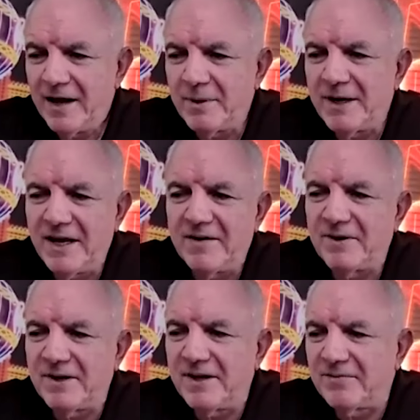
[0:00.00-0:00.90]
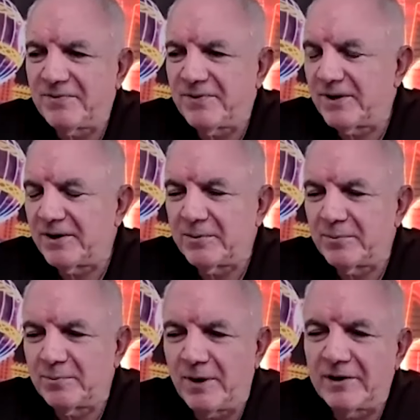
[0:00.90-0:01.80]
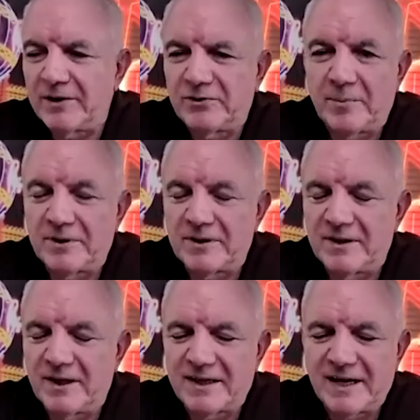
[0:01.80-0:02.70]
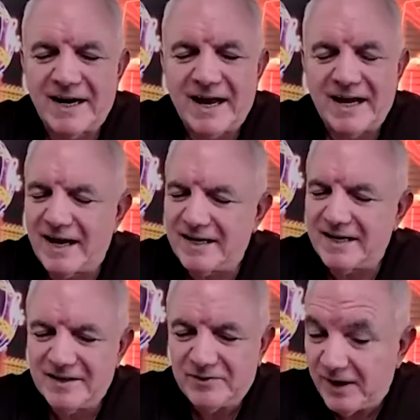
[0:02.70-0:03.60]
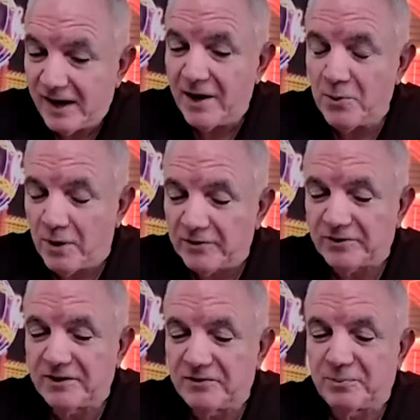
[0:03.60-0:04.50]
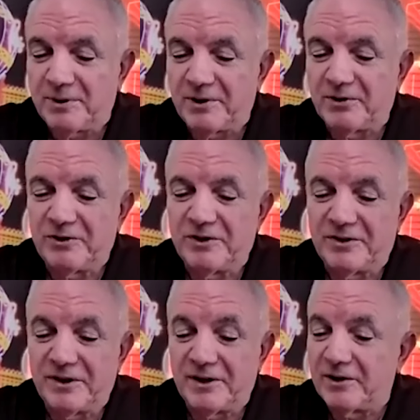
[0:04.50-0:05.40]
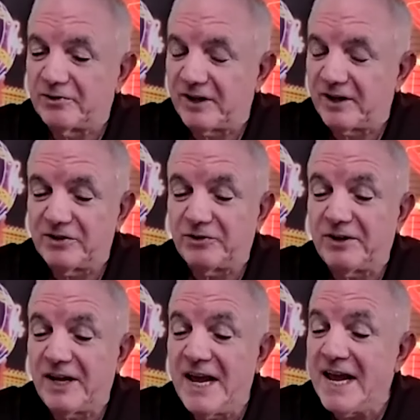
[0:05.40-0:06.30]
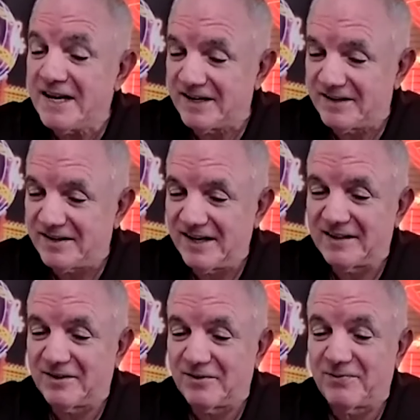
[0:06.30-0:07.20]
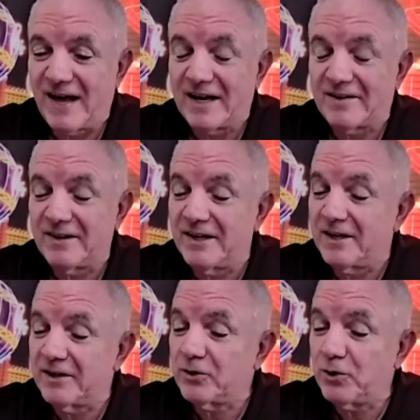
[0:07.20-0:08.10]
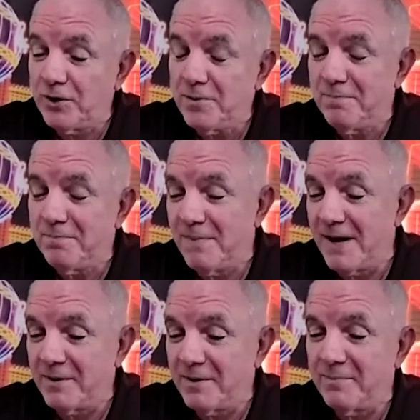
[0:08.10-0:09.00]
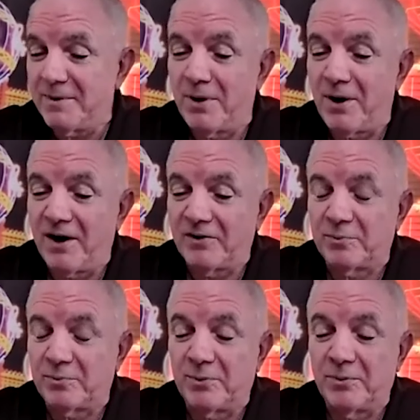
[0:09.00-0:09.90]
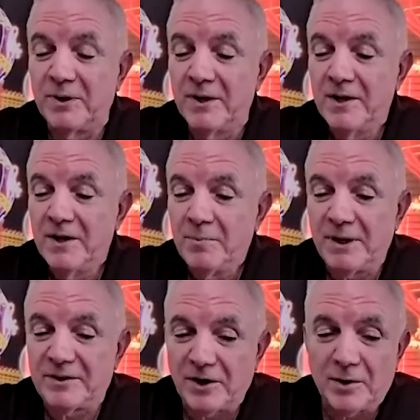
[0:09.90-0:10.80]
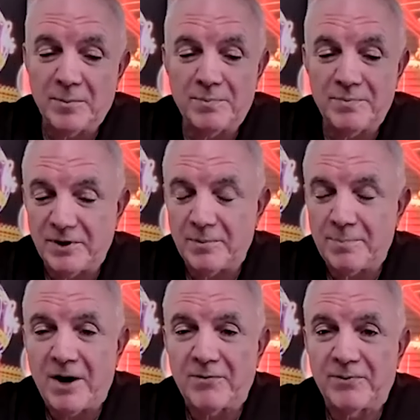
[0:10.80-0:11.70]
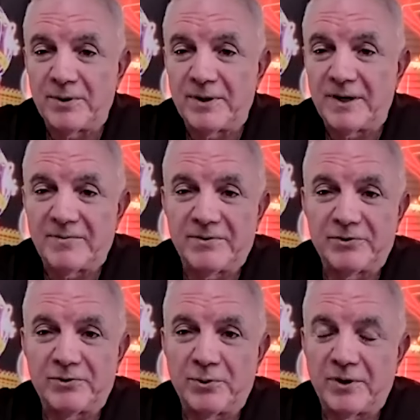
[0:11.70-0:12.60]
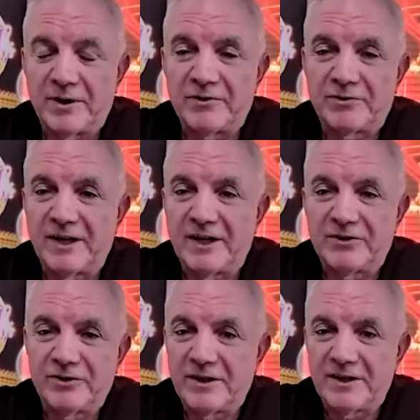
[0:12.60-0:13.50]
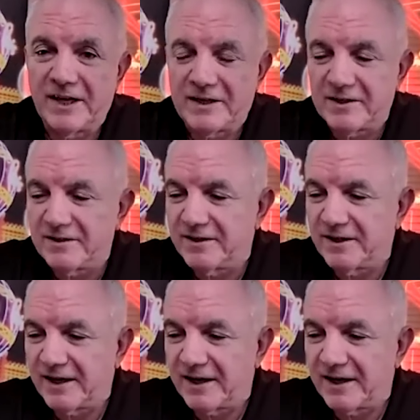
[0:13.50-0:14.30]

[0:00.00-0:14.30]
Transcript: mean, even if there was something like that, I didn't say I was a conspiracy theorist. I just hinted at the fact that it could maybe be possible. But they're powerful enough as an organization that they could